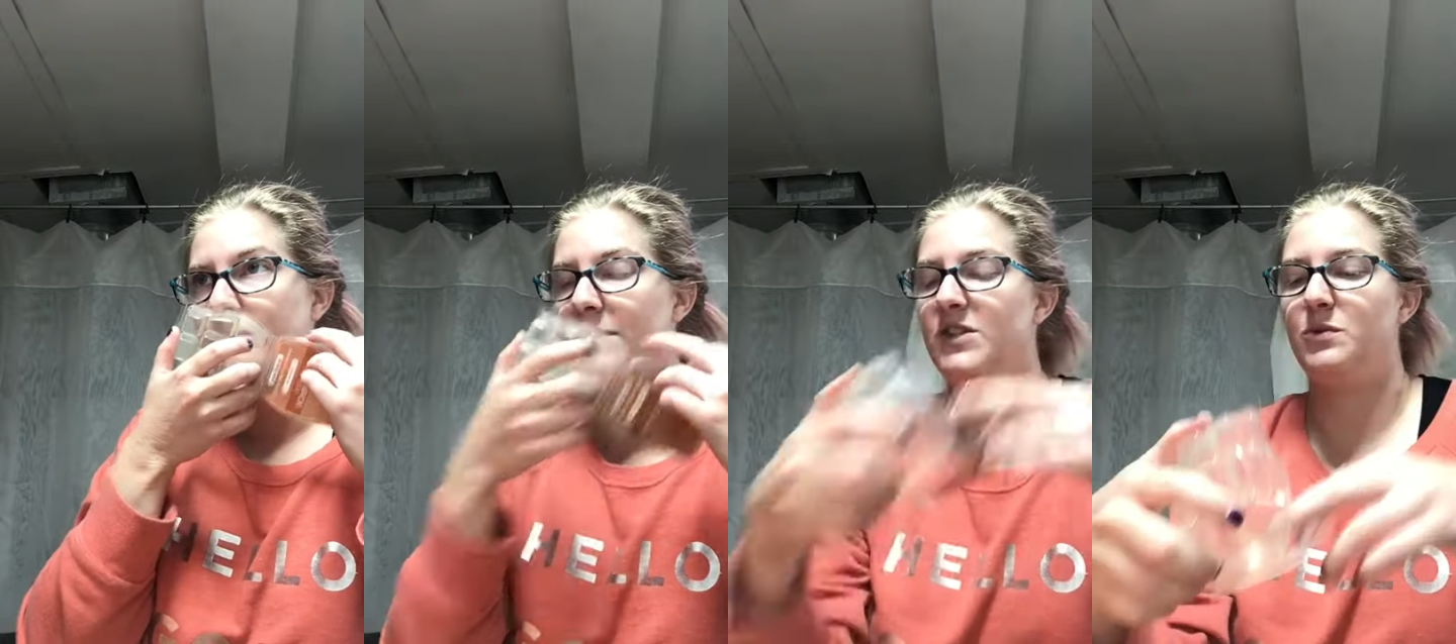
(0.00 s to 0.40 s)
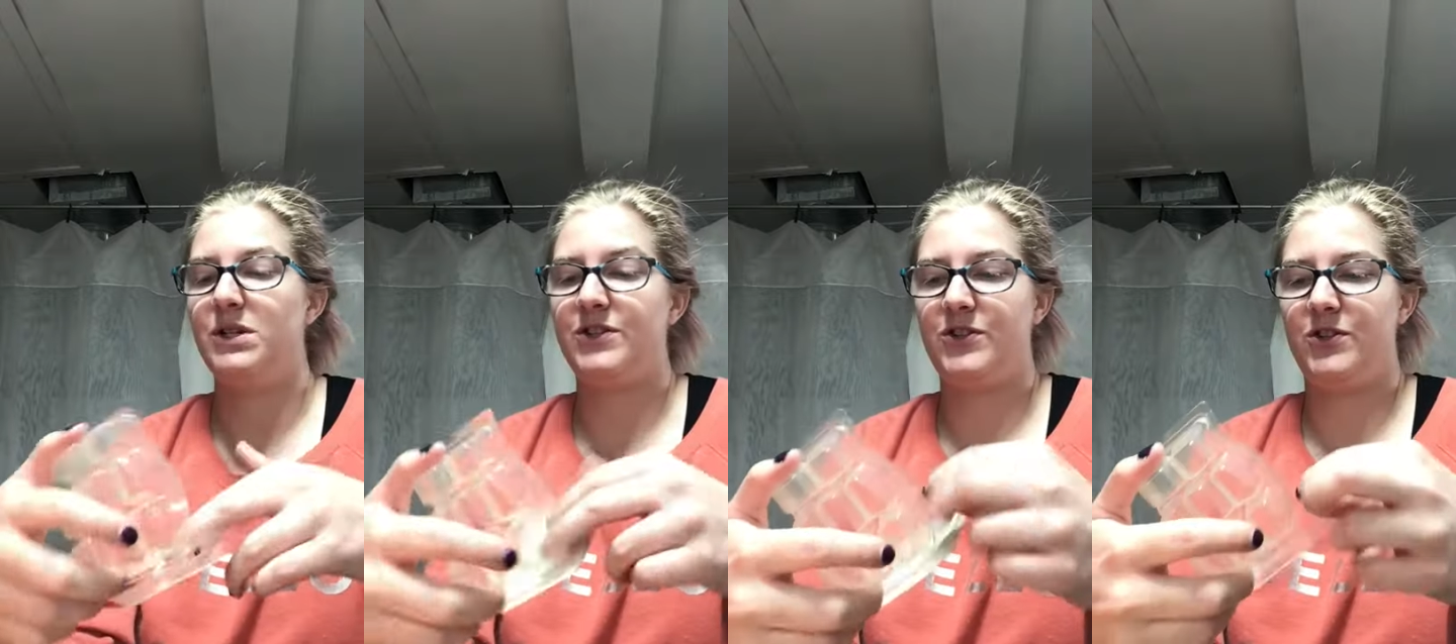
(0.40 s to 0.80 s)
This one
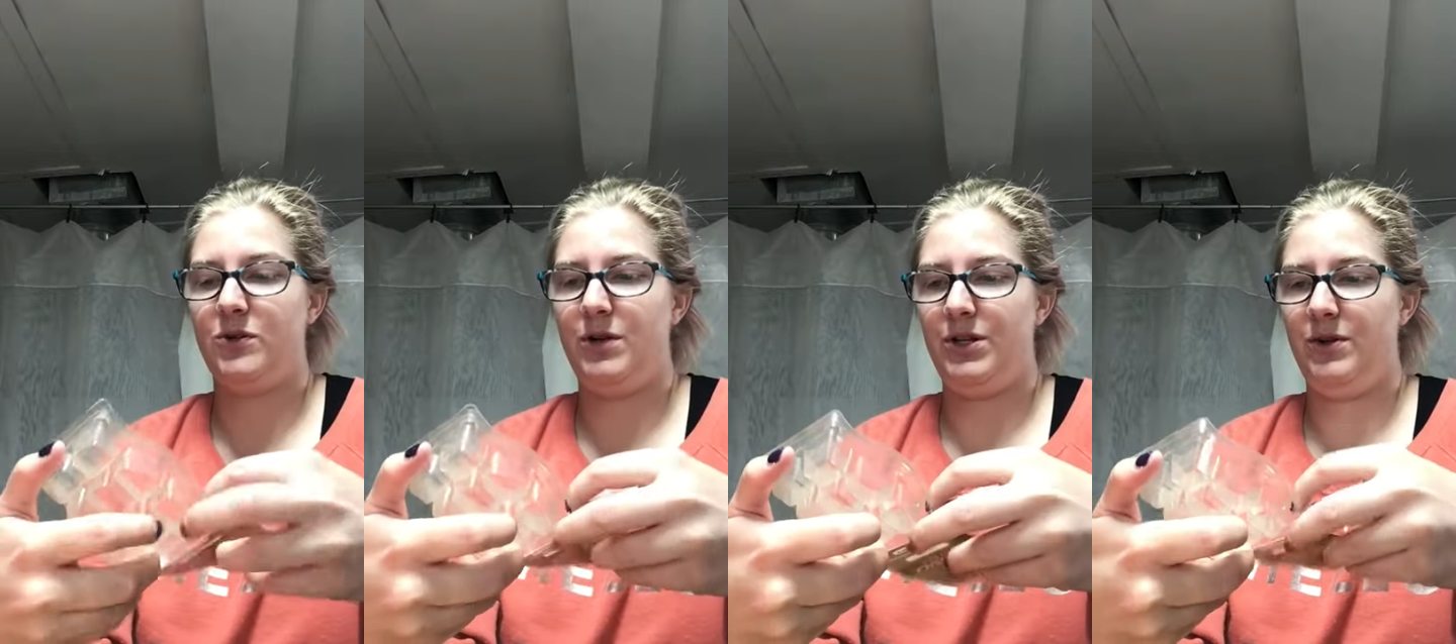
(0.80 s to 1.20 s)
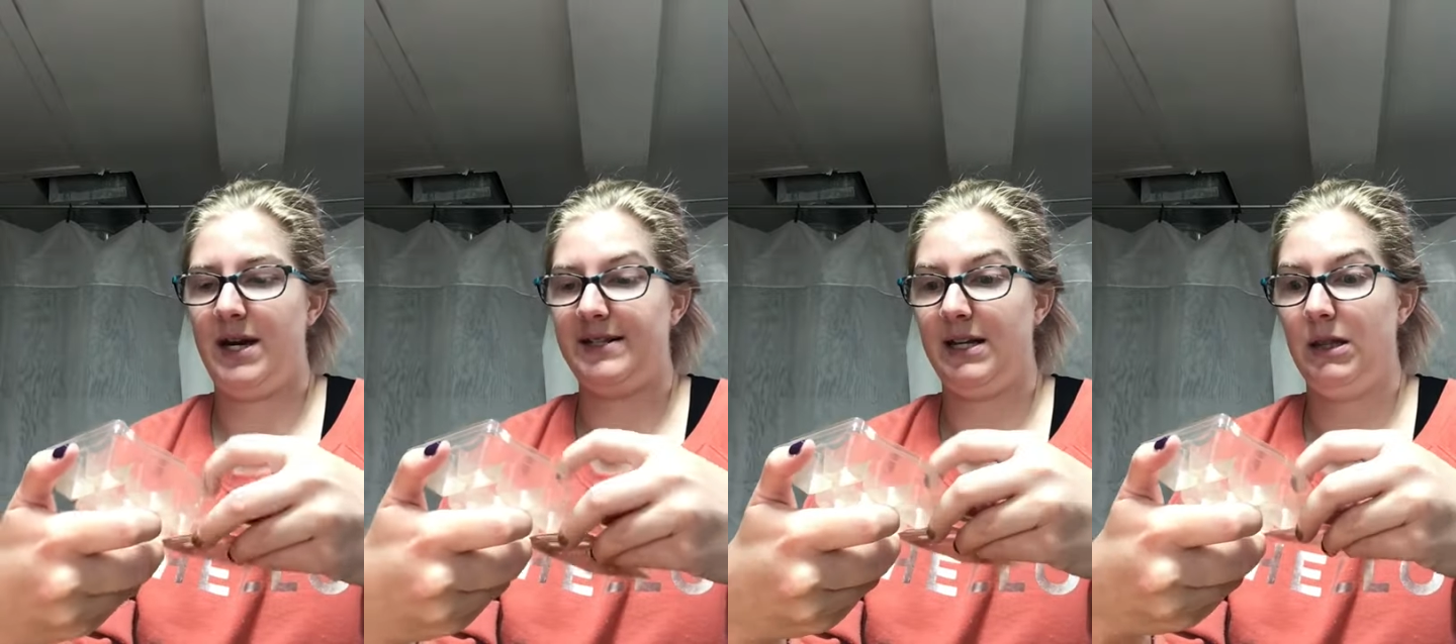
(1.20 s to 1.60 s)
is so good, you
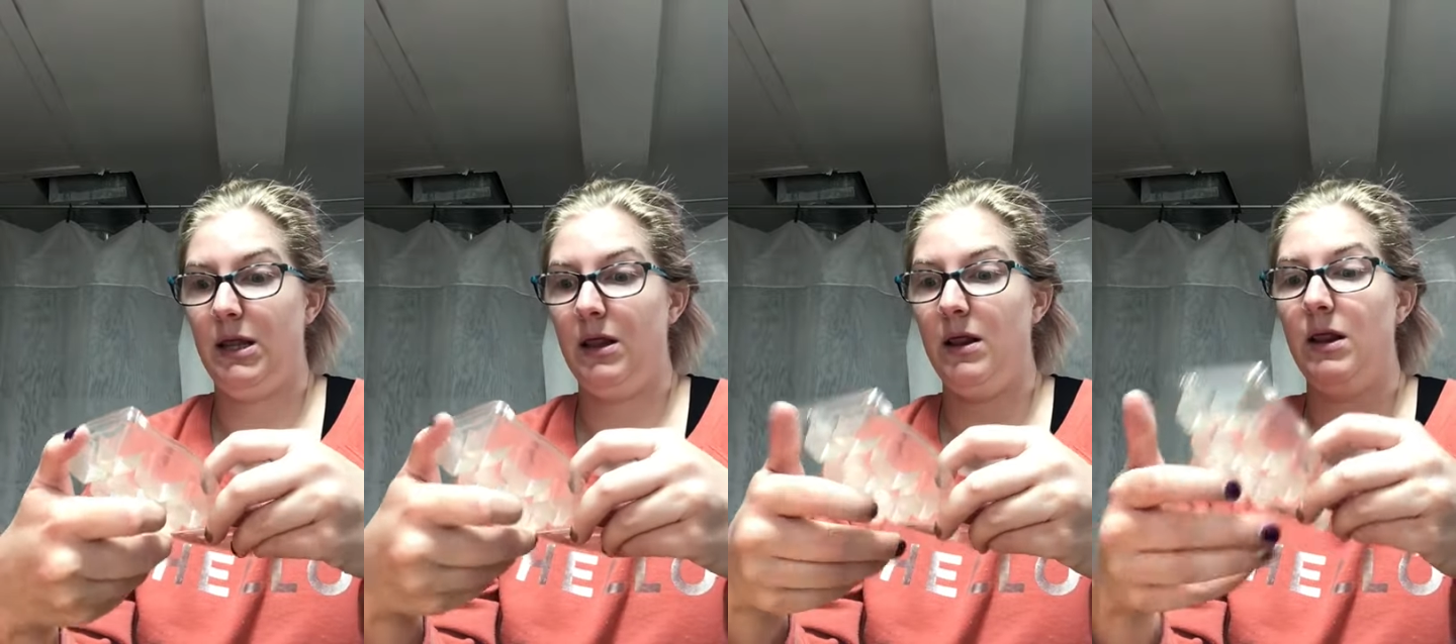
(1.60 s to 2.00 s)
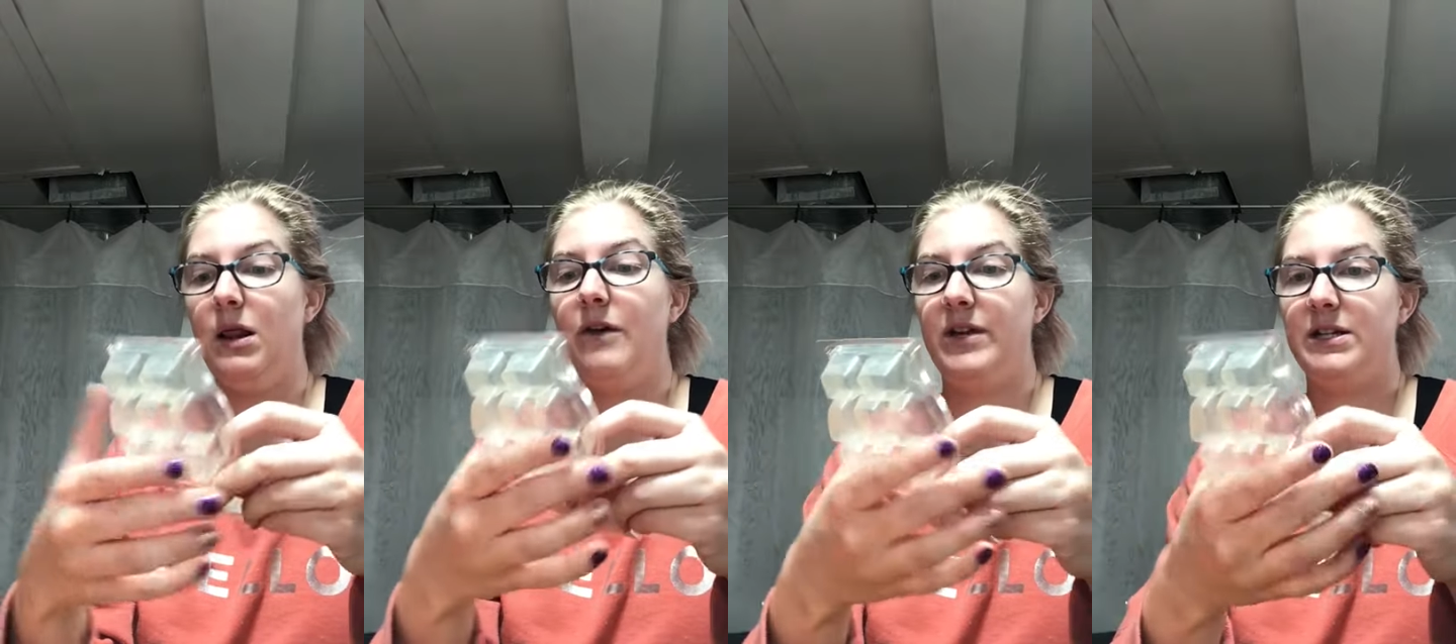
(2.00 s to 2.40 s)
guys. I
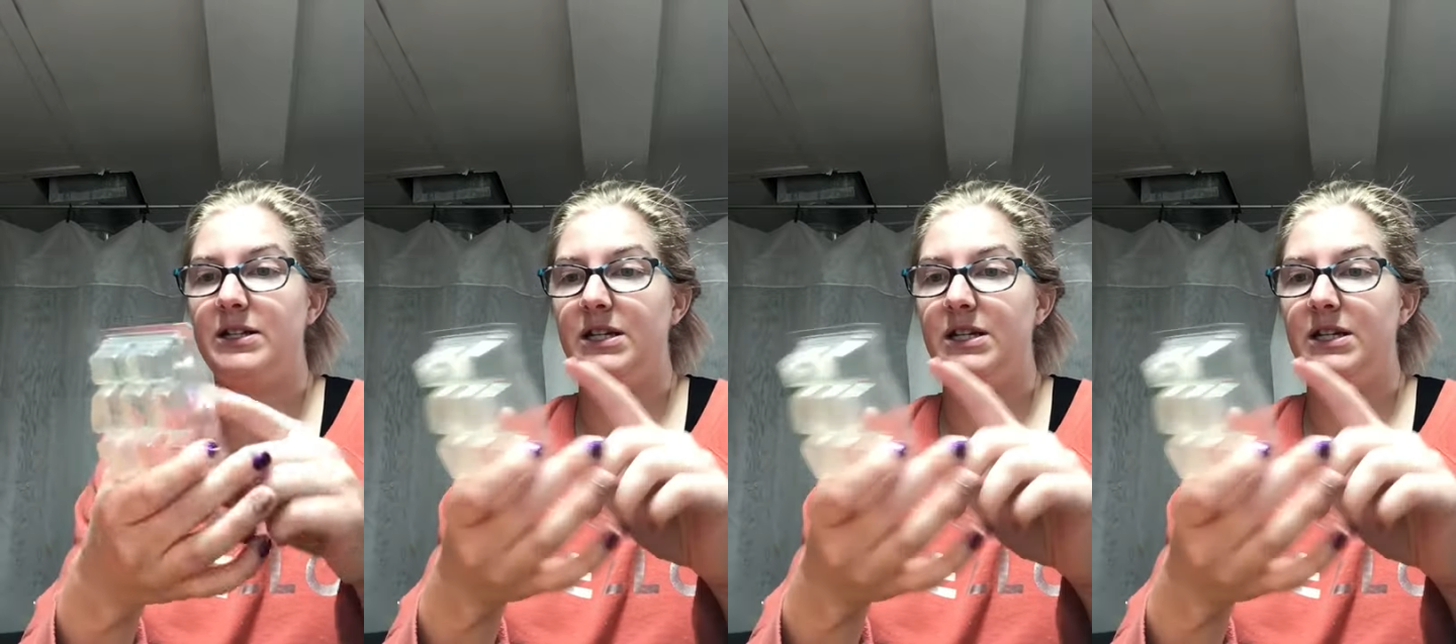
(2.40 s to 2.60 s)
love it.